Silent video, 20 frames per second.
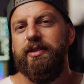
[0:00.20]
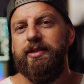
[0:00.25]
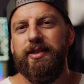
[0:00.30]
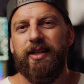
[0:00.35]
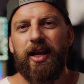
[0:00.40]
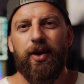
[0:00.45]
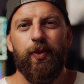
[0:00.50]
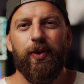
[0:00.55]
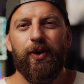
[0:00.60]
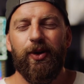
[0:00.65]

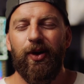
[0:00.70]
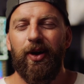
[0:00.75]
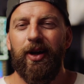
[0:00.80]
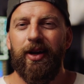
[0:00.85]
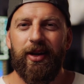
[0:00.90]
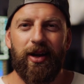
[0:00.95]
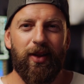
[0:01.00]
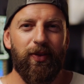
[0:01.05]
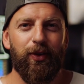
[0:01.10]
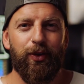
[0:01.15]
Today we've got
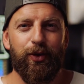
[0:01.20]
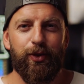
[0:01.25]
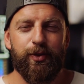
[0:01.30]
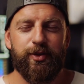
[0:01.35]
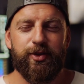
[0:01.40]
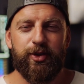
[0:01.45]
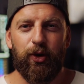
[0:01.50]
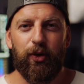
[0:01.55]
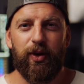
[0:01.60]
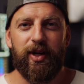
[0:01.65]
another new
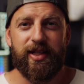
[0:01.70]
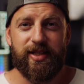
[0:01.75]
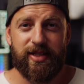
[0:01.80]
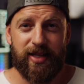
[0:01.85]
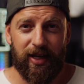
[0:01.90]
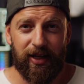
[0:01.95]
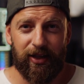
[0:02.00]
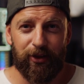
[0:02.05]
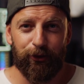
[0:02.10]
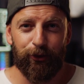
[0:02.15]
toy to
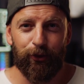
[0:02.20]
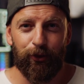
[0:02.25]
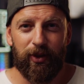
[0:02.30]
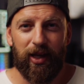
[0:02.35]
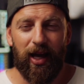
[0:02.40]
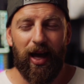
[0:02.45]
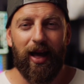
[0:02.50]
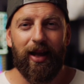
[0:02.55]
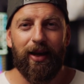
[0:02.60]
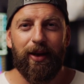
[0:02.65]
take a
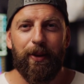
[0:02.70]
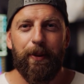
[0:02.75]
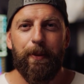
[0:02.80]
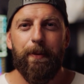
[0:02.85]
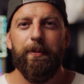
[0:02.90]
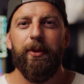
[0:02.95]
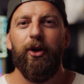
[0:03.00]
look at.